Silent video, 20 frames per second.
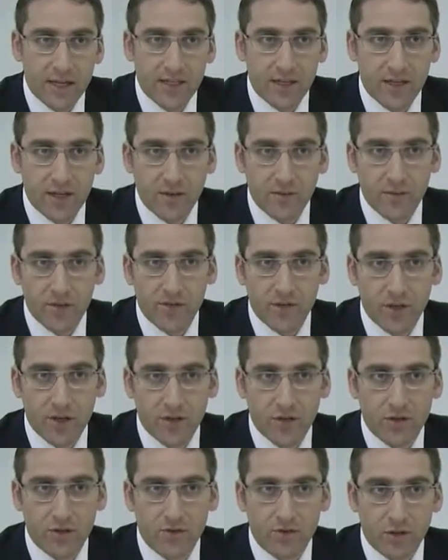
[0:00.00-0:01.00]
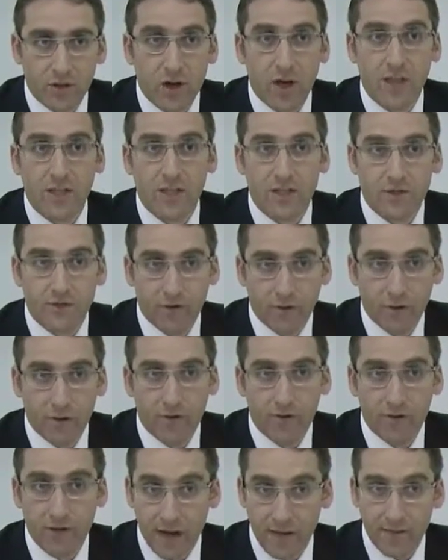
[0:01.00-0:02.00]
in terms of the use of trusts
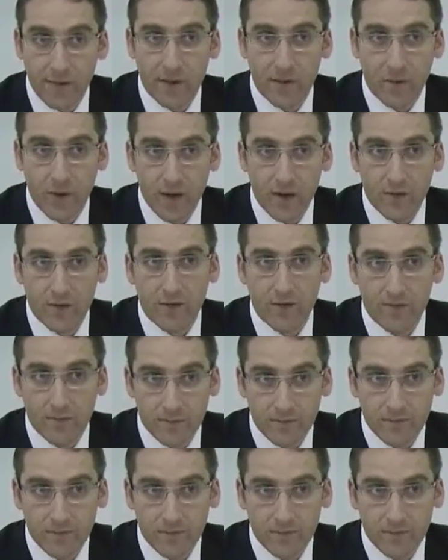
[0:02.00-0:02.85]
for family wealth?